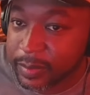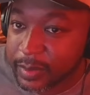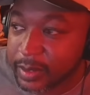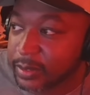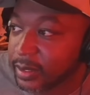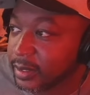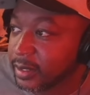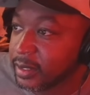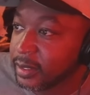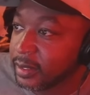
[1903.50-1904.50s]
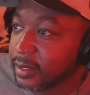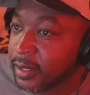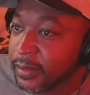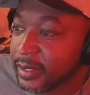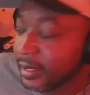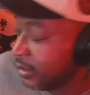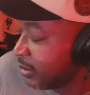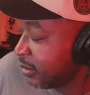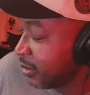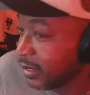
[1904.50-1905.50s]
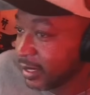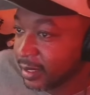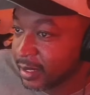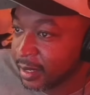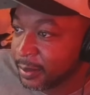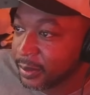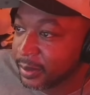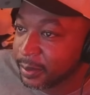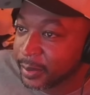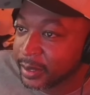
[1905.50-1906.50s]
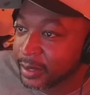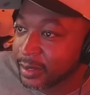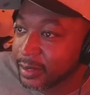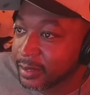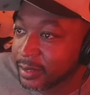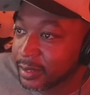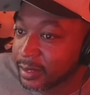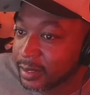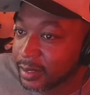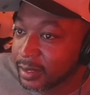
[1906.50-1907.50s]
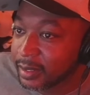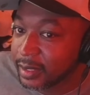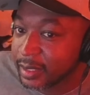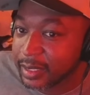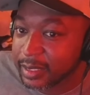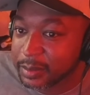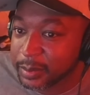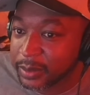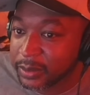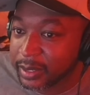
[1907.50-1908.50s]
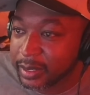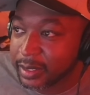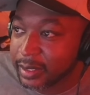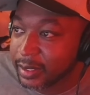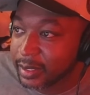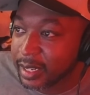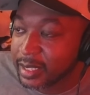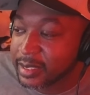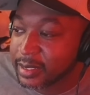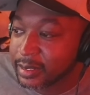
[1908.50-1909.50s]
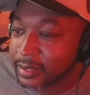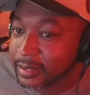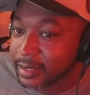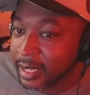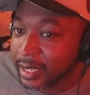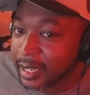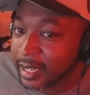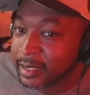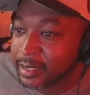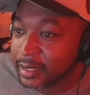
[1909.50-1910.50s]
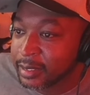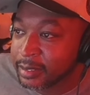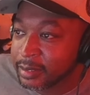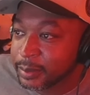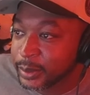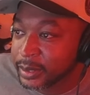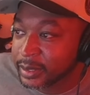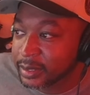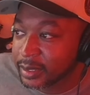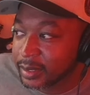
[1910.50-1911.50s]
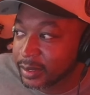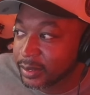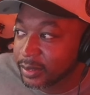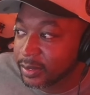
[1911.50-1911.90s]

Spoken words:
I'm trying to think. Hopefully these songs don't get copyrighted, man. I think I should be all right. A lot of these songs I kind of know because of